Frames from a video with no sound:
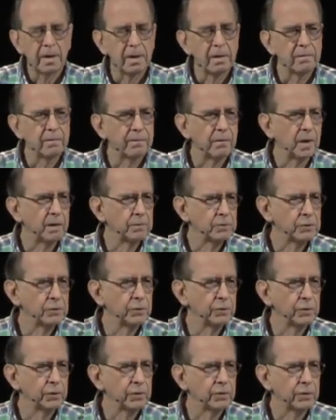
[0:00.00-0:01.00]

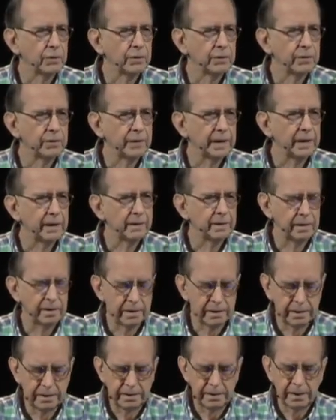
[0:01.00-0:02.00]
pharmaceutical that
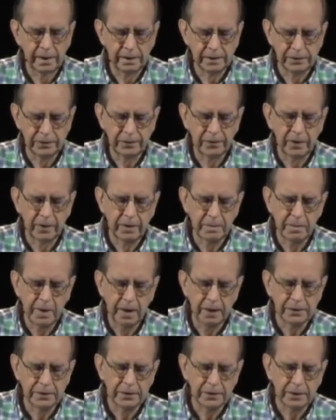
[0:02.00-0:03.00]
does very
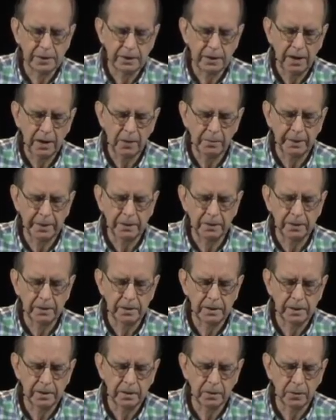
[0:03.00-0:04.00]
much in helping
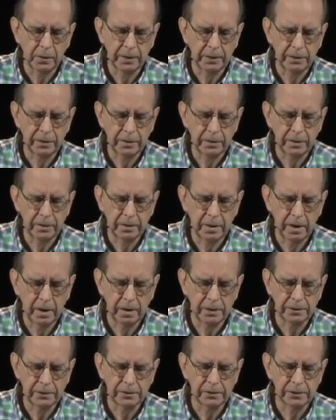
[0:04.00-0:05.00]
deal with
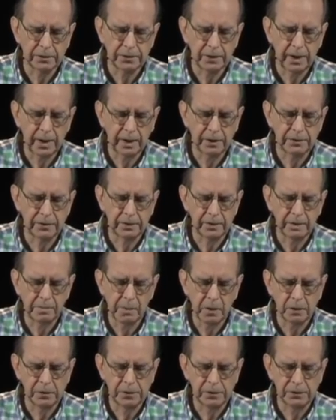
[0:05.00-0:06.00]
suicides and the
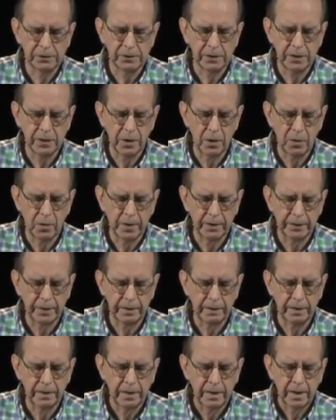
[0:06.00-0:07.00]
emotions that go with
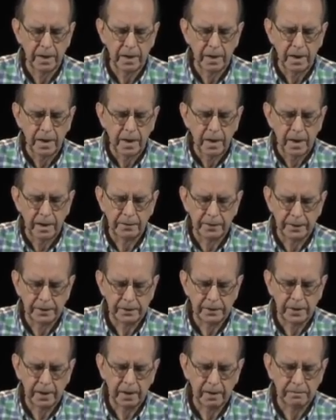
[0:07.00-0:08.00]
it.
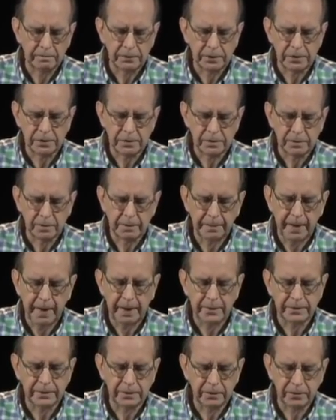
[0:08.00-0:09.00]
And I'm just
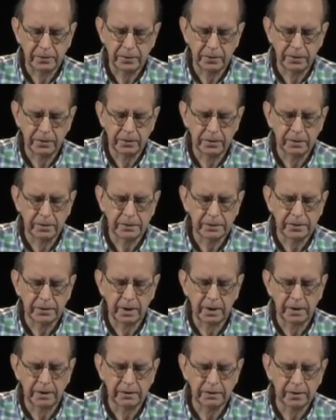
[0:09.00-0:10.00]
passing through the
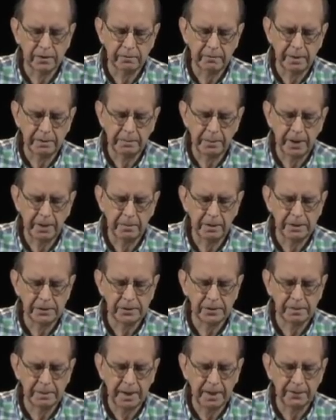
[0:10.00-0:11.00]
studies that have been
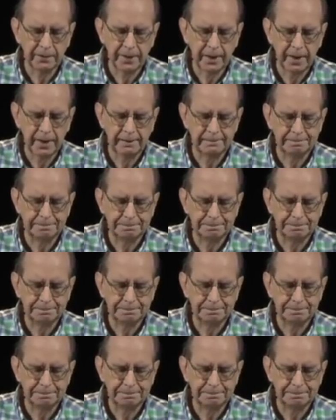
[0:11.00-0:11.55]
published about that.